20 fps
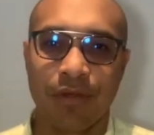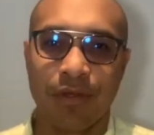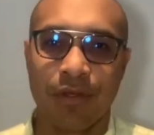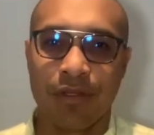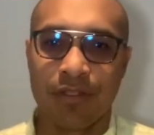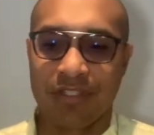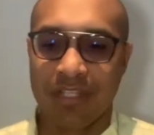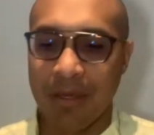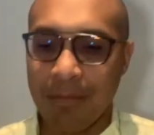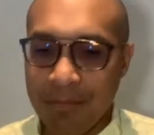
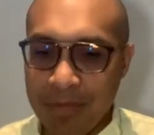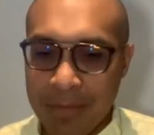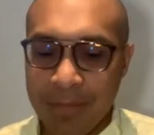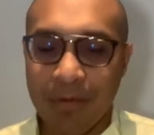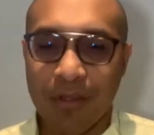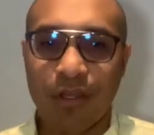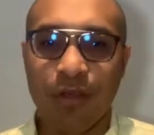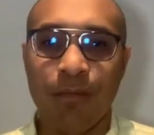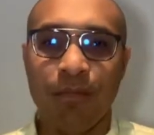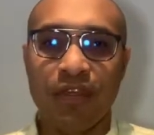Some people
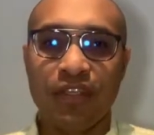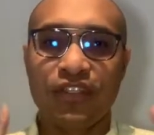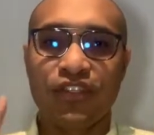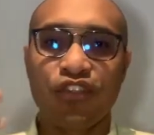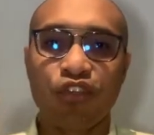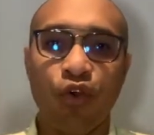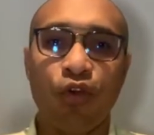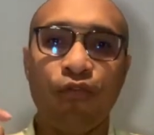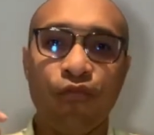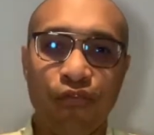could be
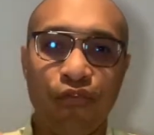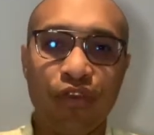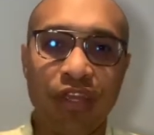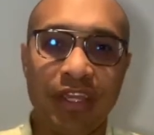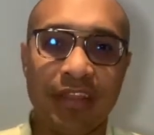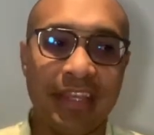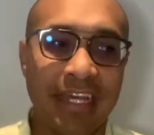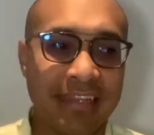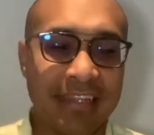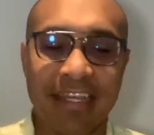so free
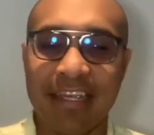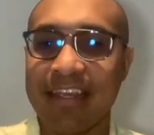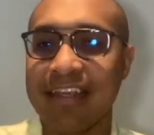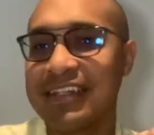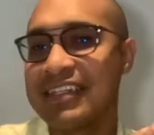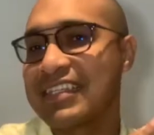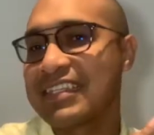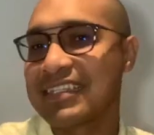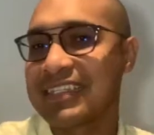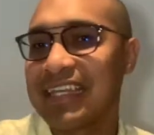that they
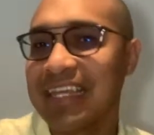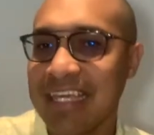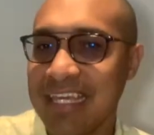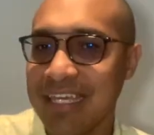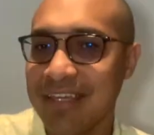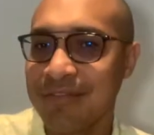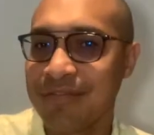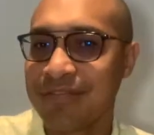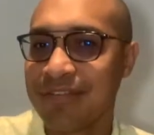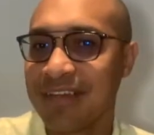
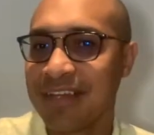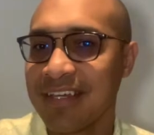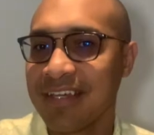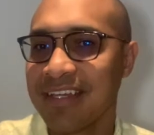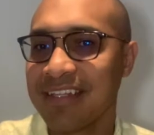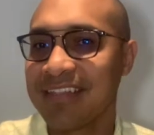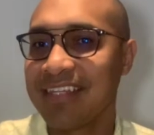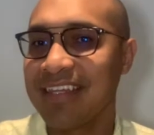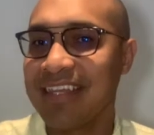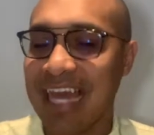enslave
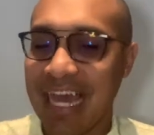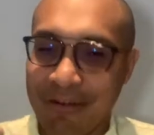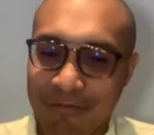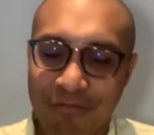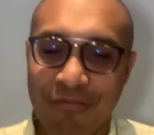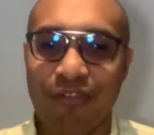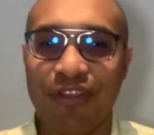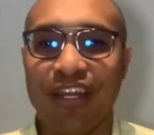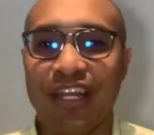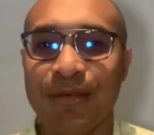to that
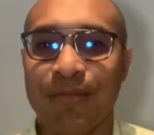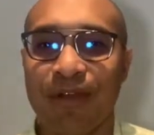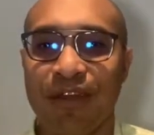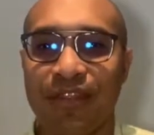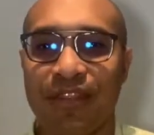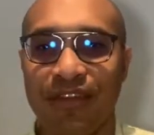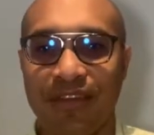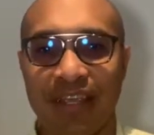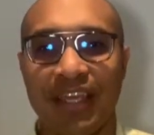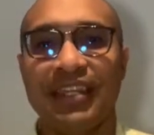freedom or
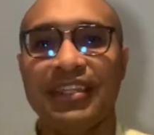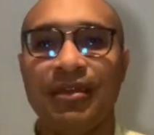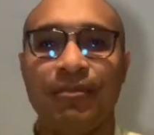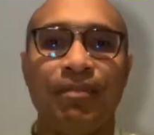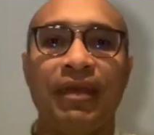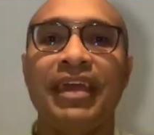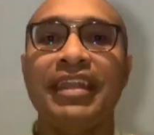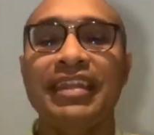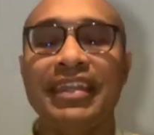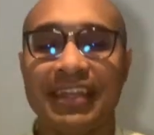their
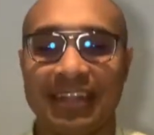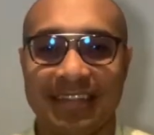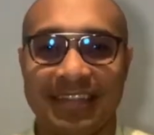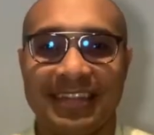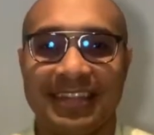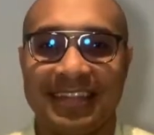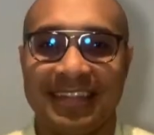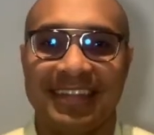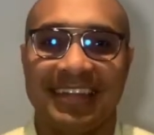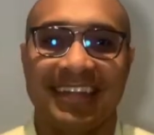
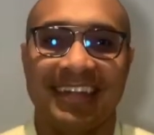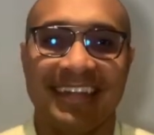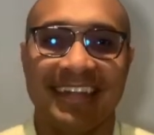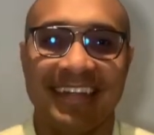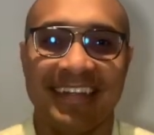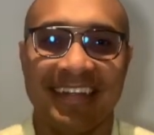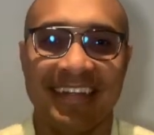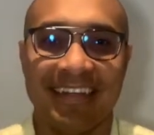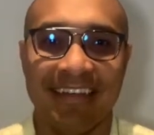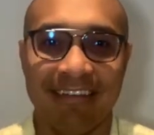independence,
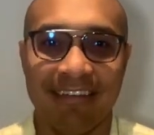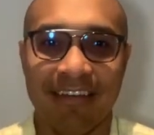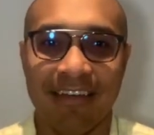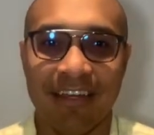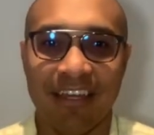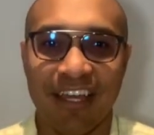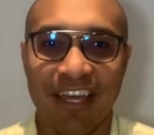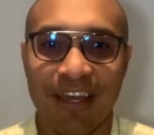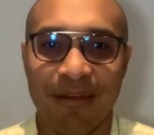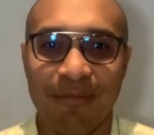
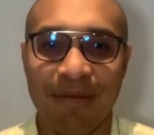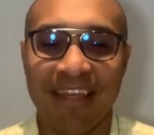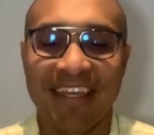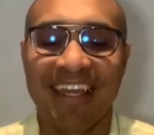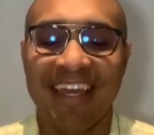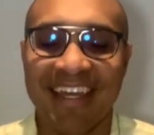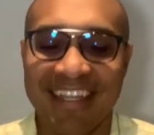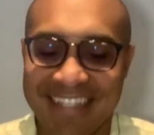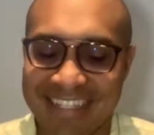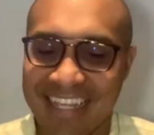
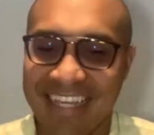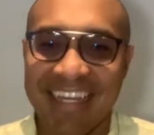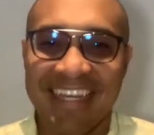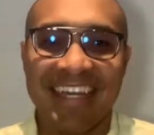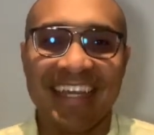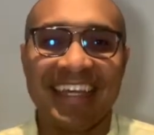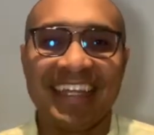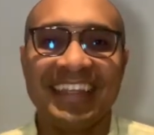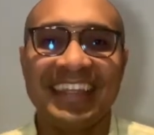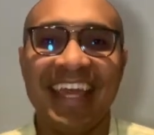because
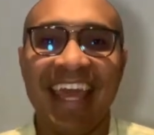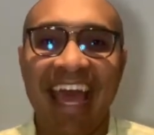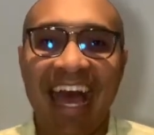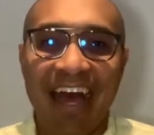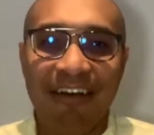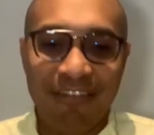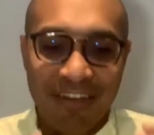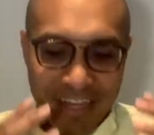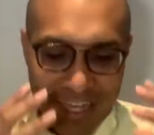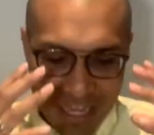they
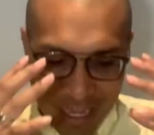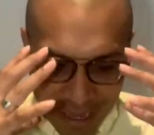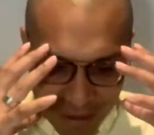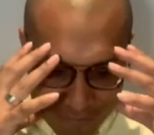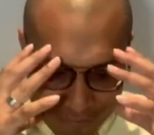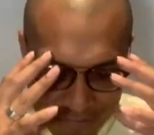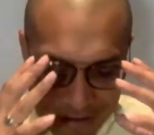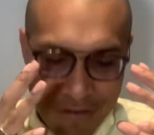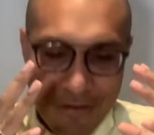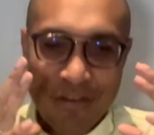have a
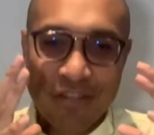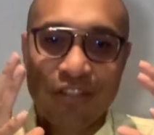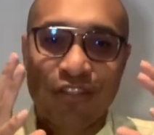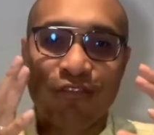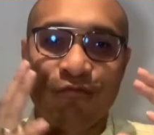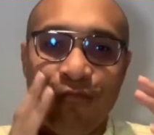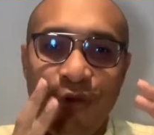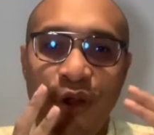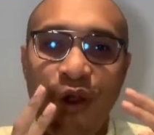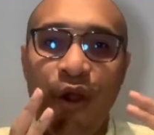very
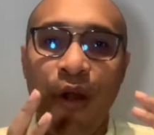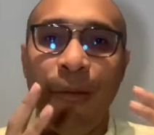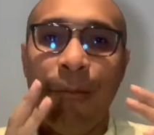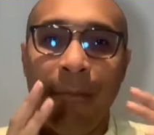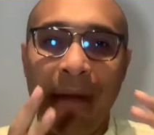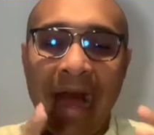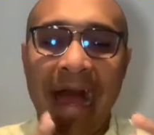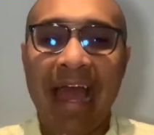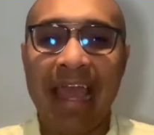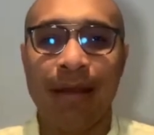small
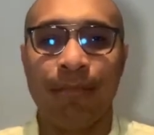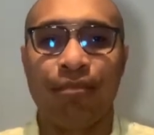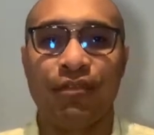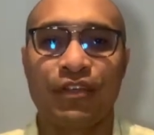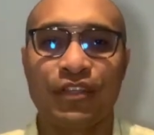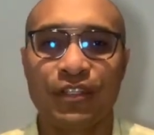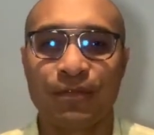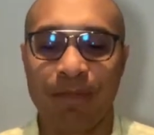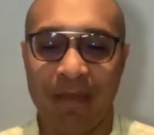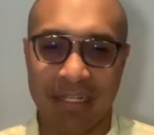mind
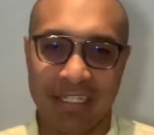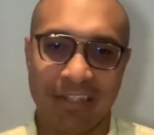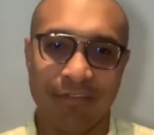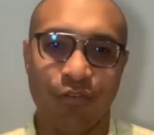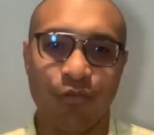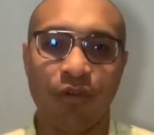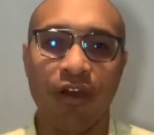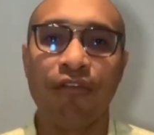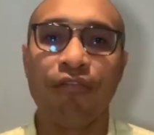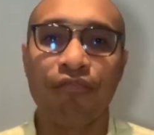perspective
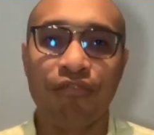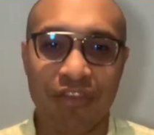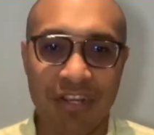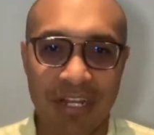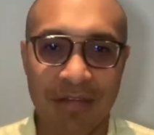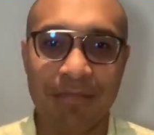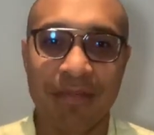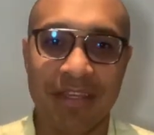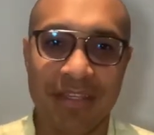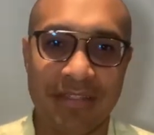of what
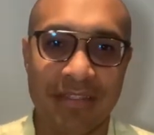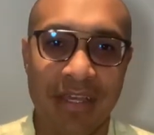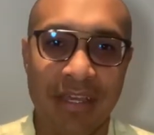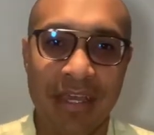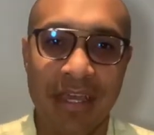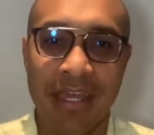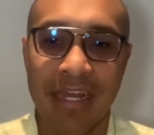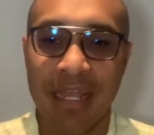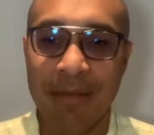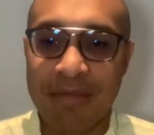freedom is.
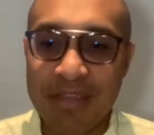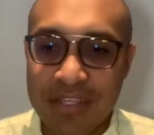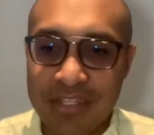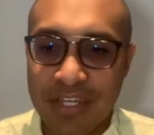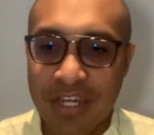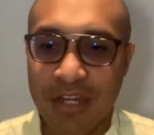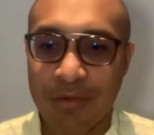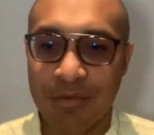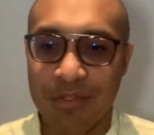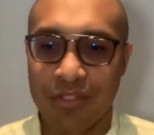Let me
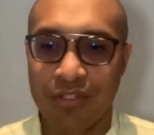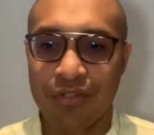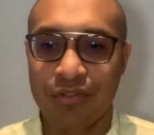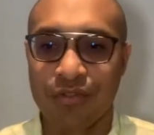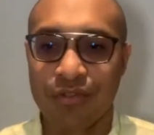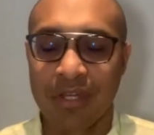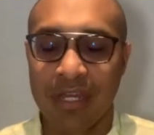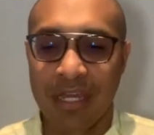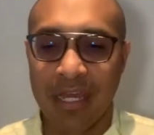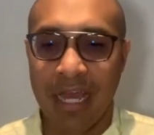share with
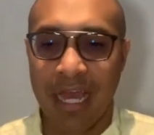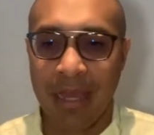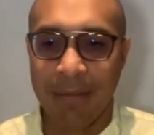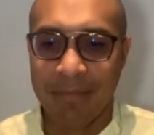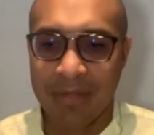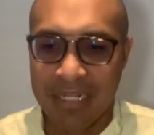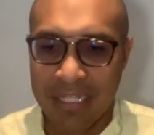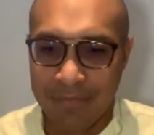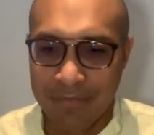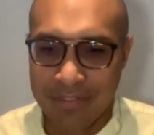you, I
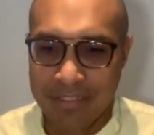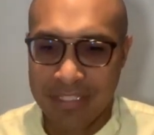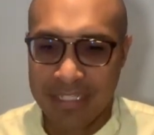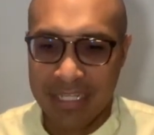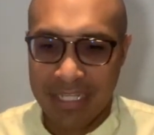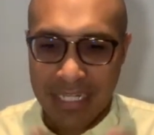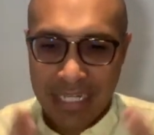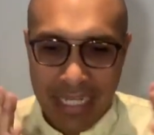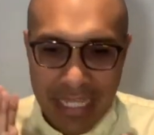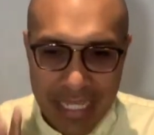believe it's
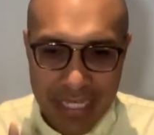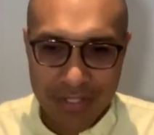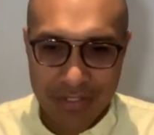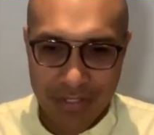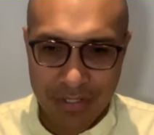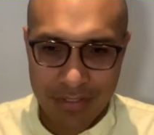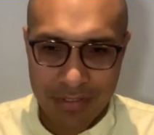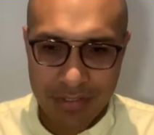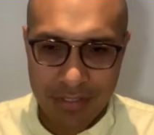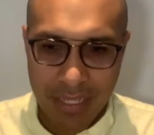
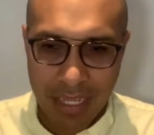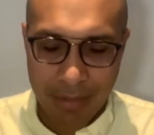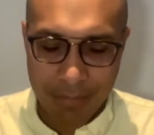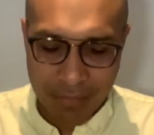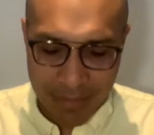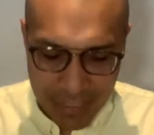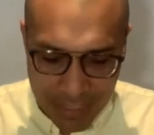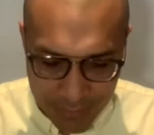Galatians 5